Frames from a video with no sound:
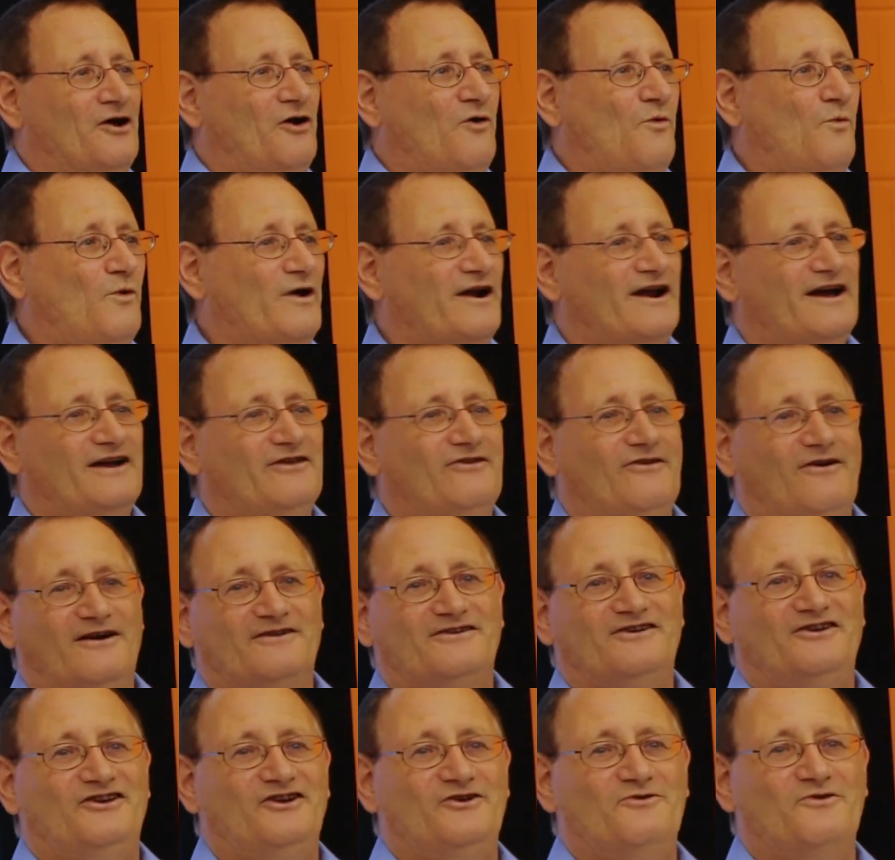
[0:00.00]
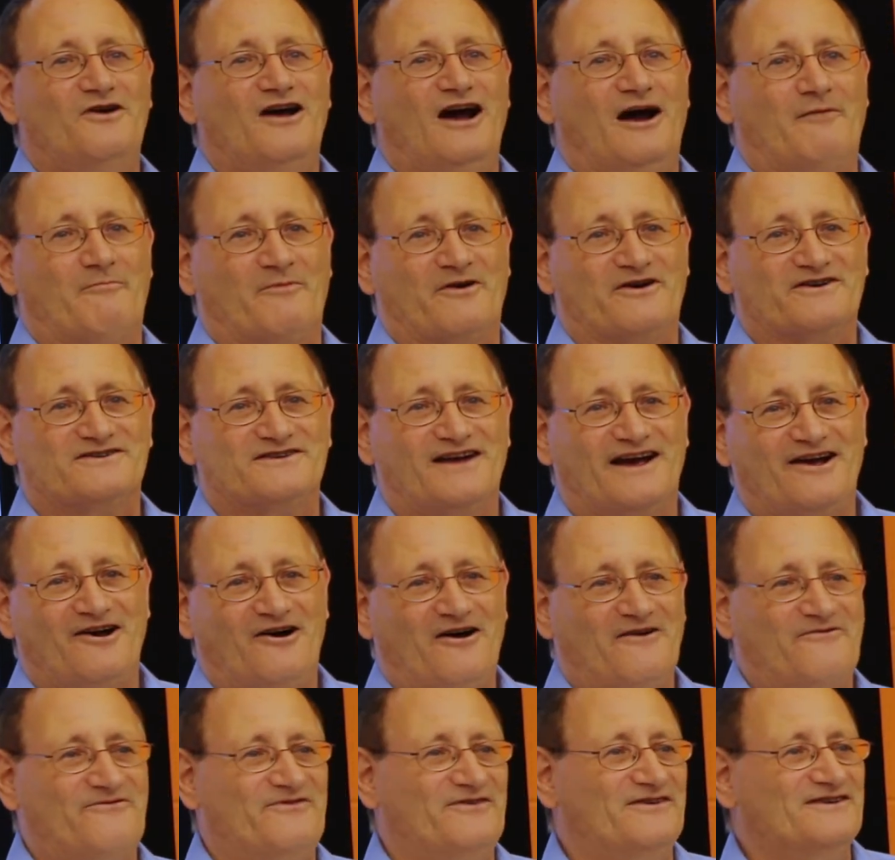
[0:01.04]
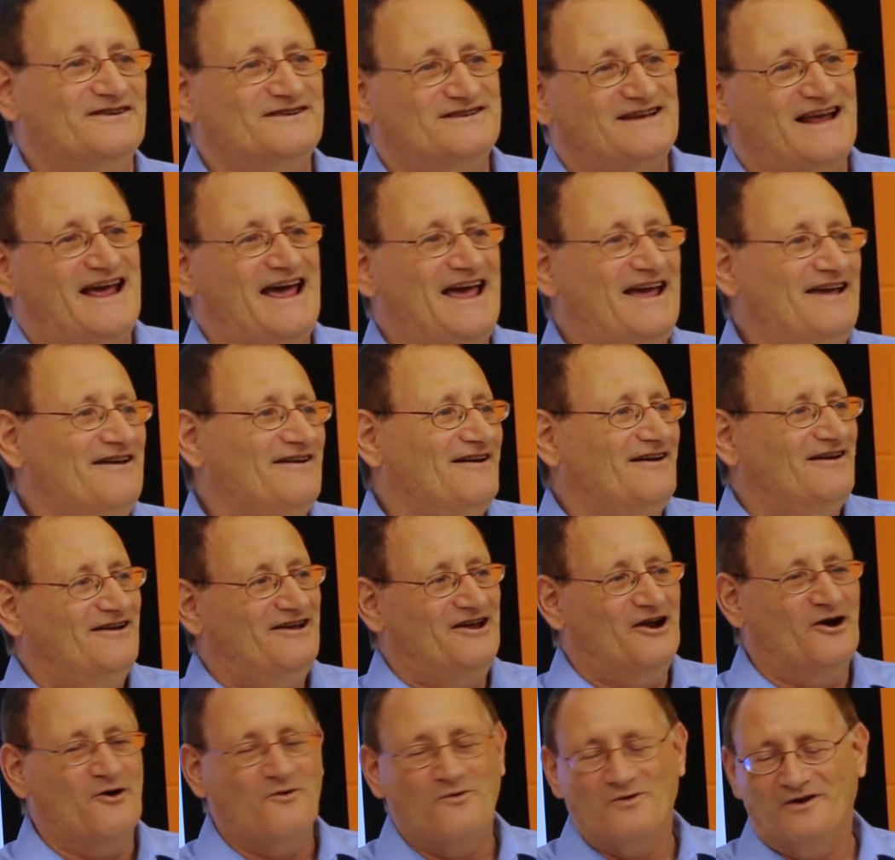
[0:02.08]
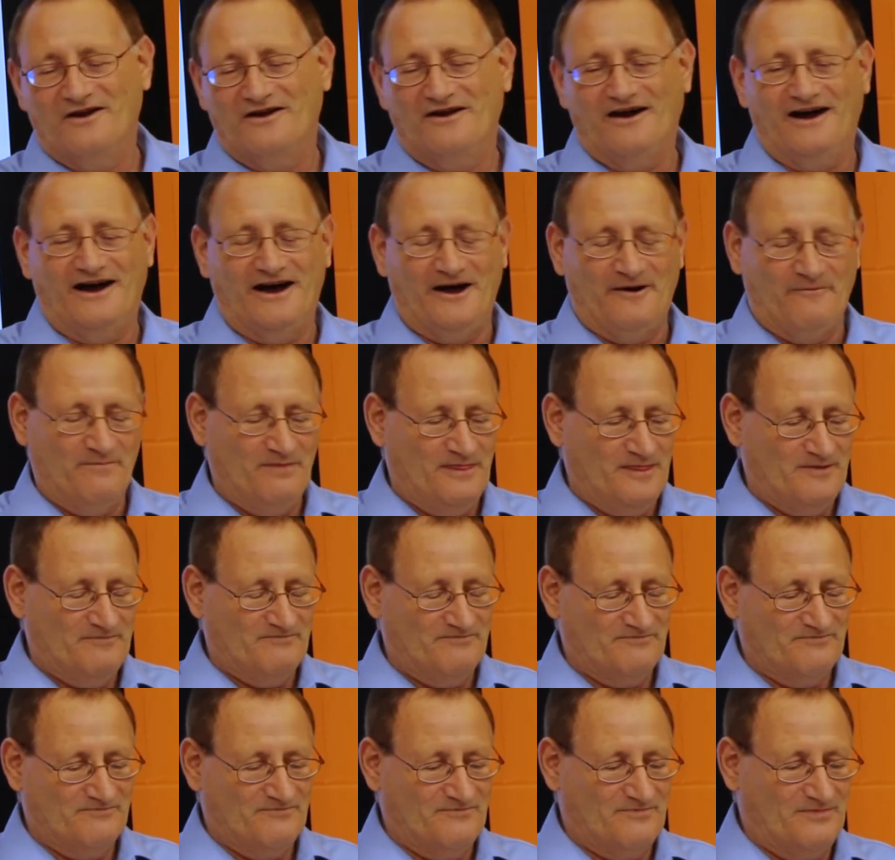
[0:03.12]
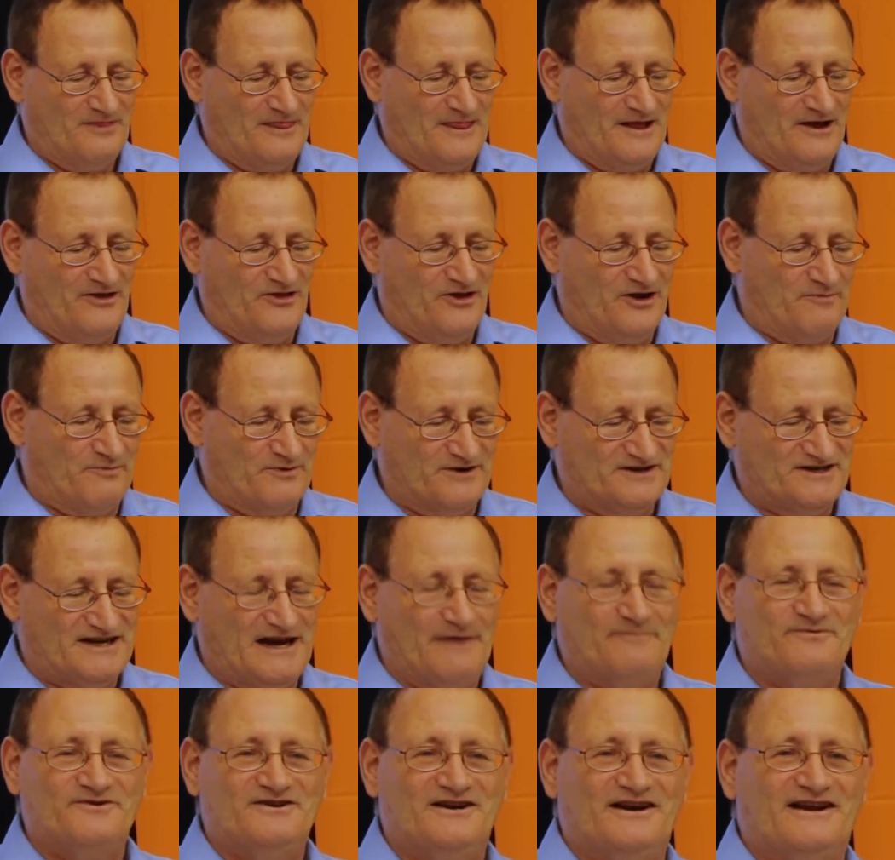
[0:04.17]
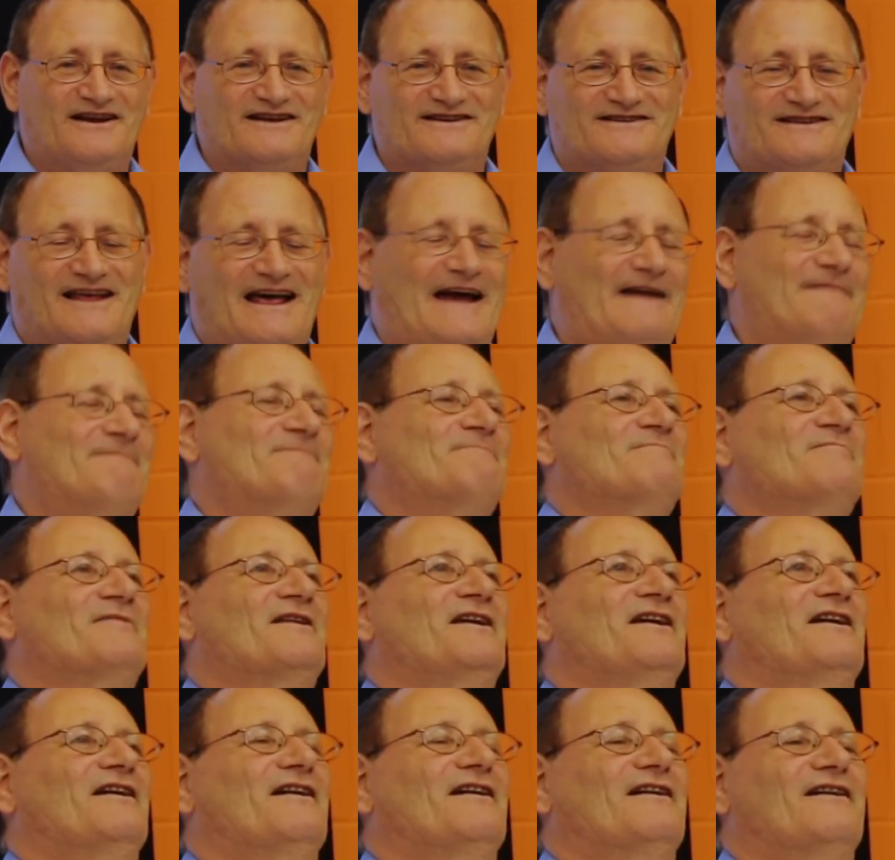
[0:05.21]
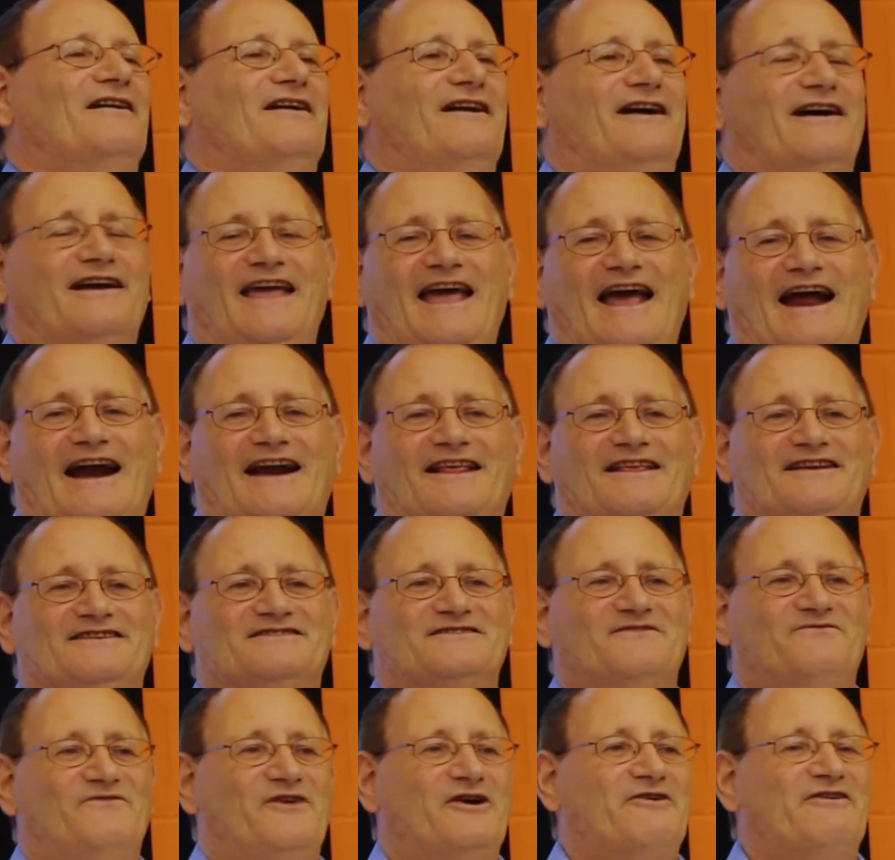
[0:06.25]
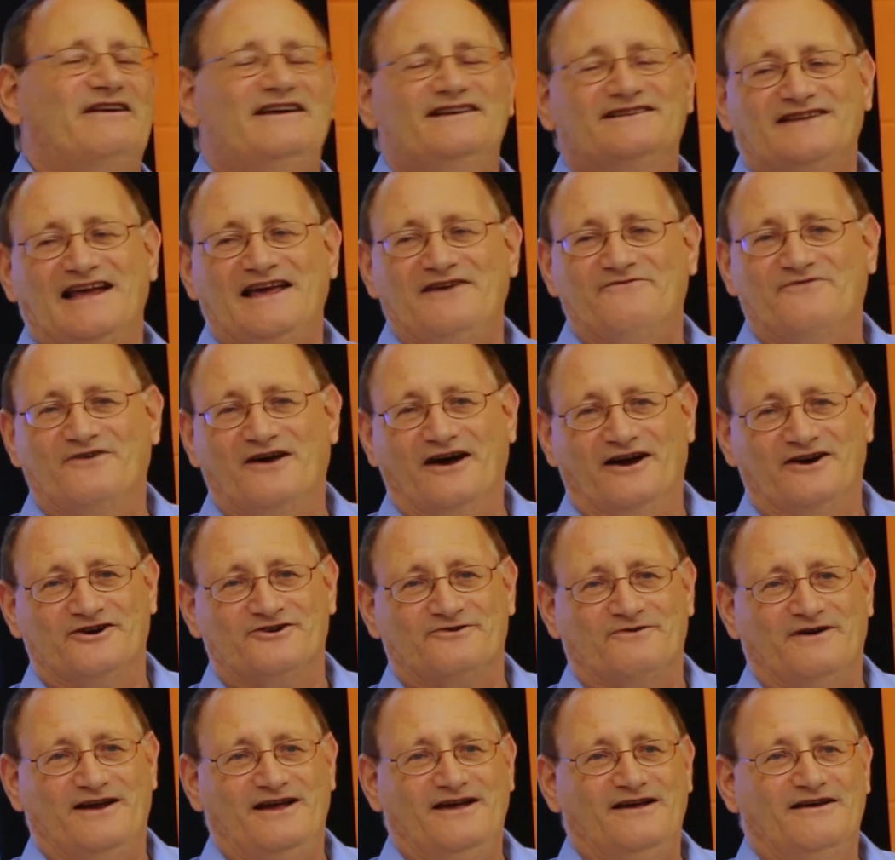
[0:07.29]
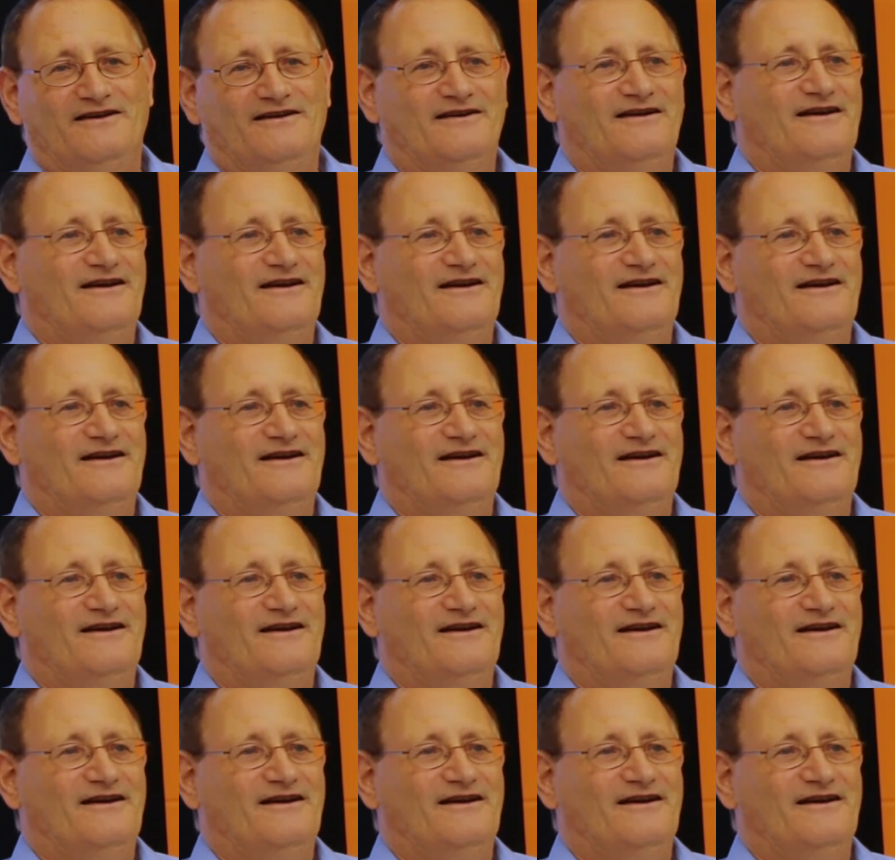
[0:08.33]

When I talk to newcomers, I often say, the perception is that Canada is a very safe country.